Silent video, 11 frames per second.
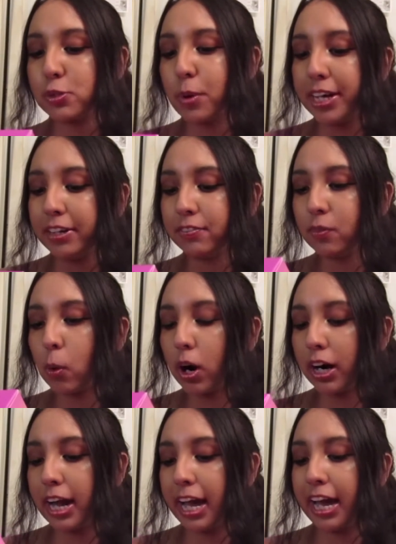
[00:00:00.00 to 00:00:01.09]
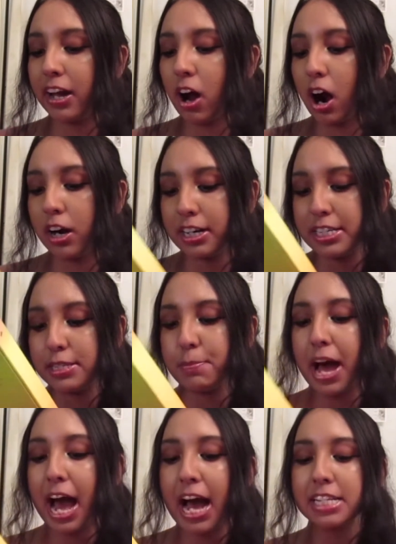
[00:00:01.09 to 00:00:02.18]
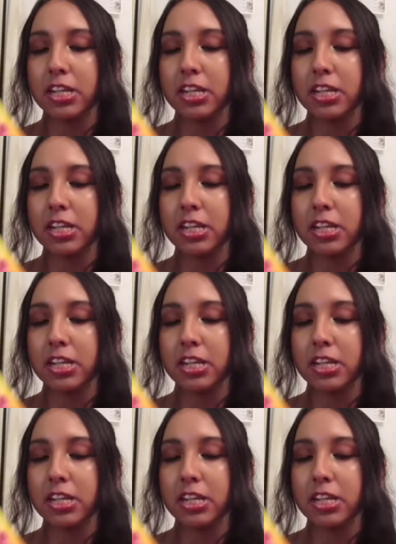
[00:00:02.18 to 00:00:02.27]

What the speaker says: 24A Artist Pass